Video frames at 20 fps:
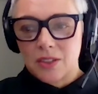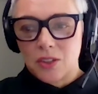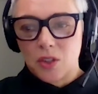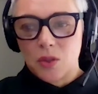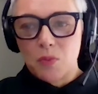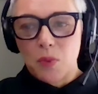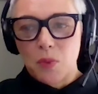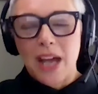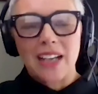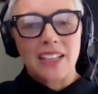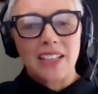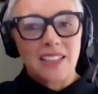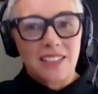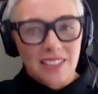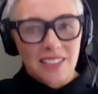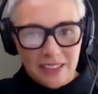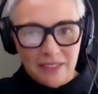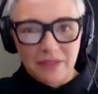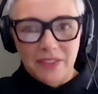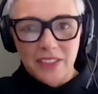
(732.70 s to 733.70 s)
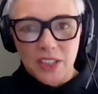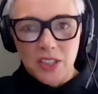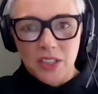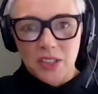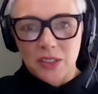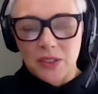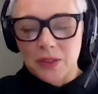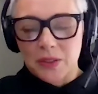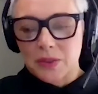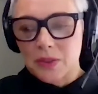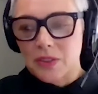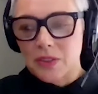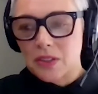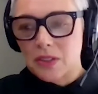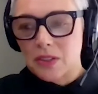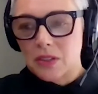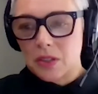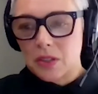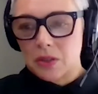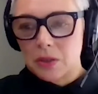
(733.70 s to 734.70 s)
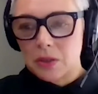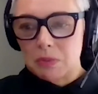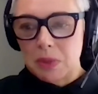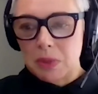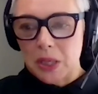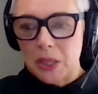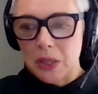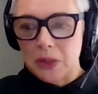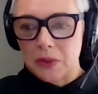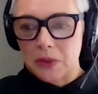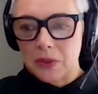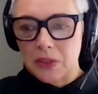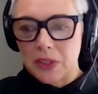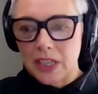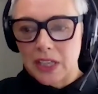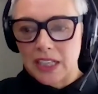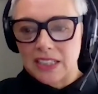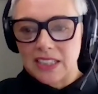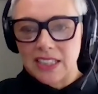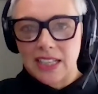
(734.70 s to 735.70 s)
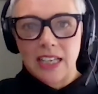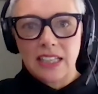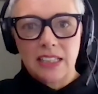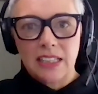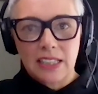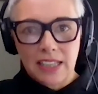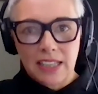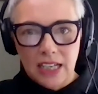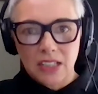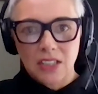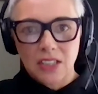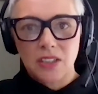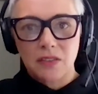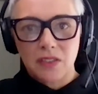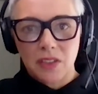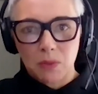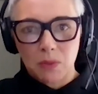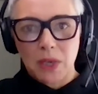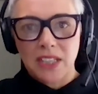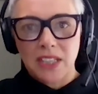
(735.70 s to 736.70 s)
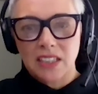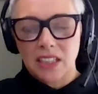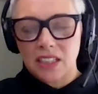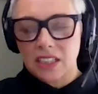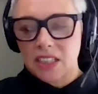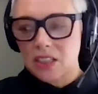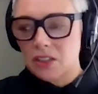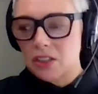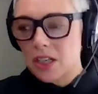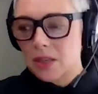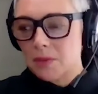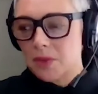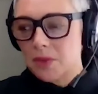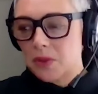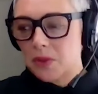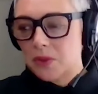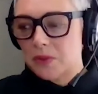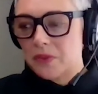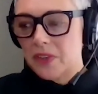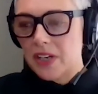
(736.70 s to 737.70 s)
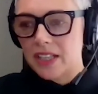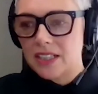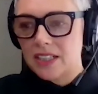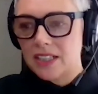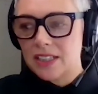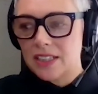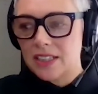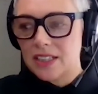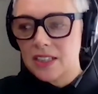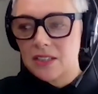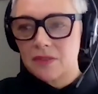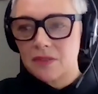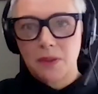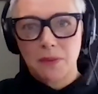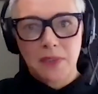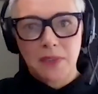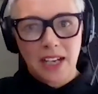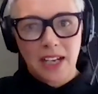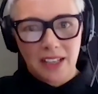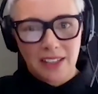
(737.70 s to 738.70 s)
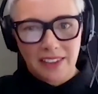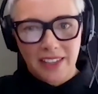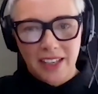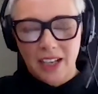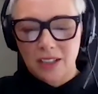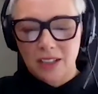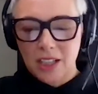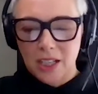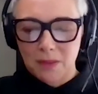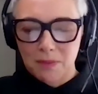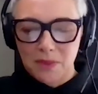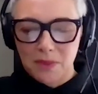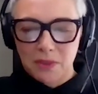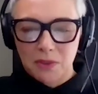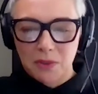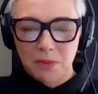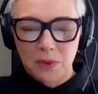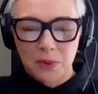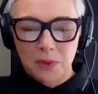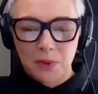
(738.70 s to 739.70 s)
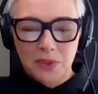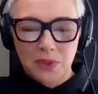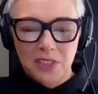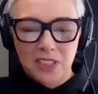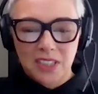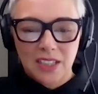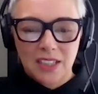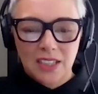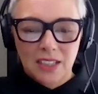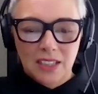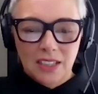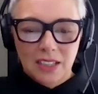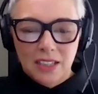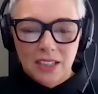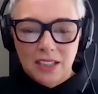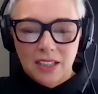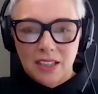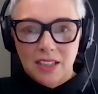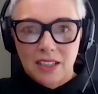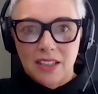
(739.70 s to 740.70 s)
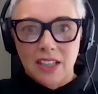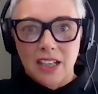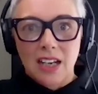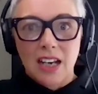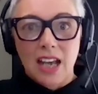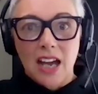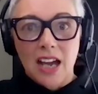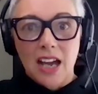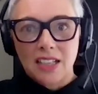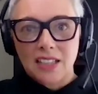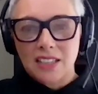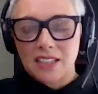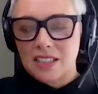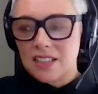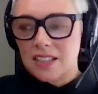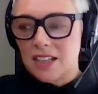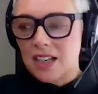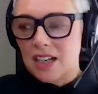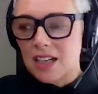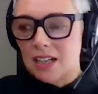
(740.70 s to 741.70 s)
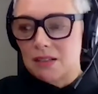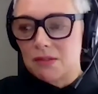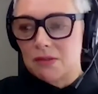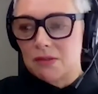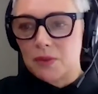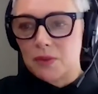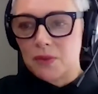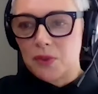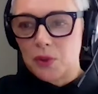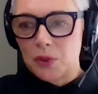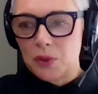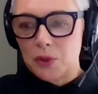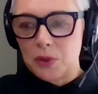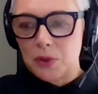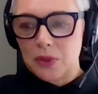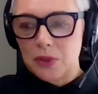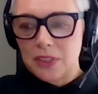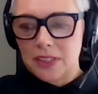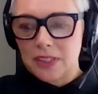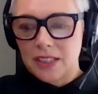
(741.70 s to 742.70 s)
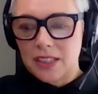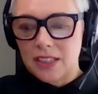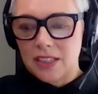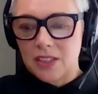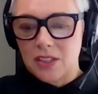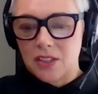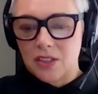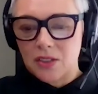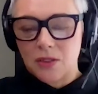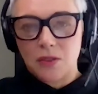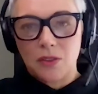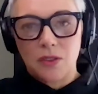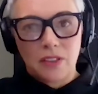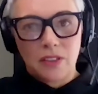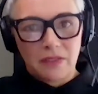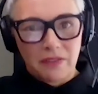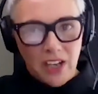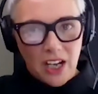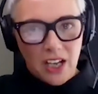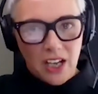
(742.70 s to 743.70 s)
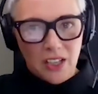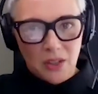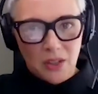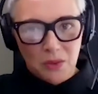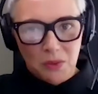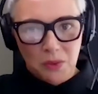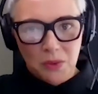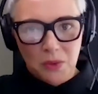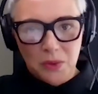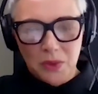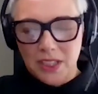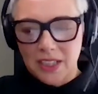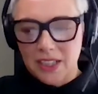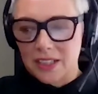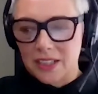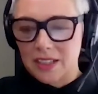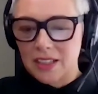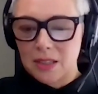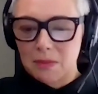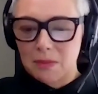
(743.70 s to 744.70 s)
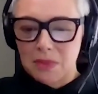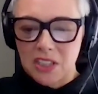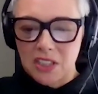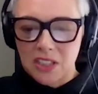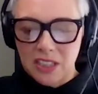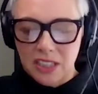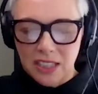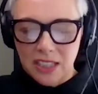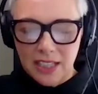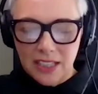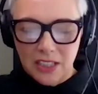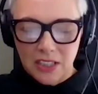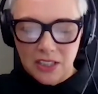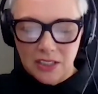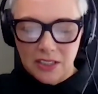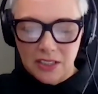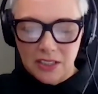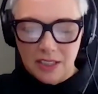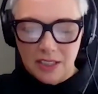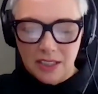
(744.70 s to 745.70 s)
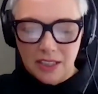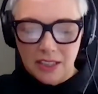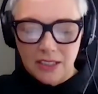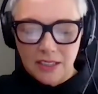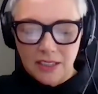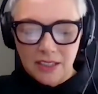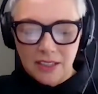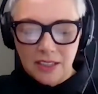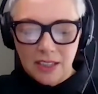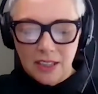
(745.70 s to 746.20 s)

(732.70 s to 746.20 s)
Wellington officials to both take account of the Waitangi Tribunal findings from the Health Outcomes Report, the last review into the whānau water commissioning agencies,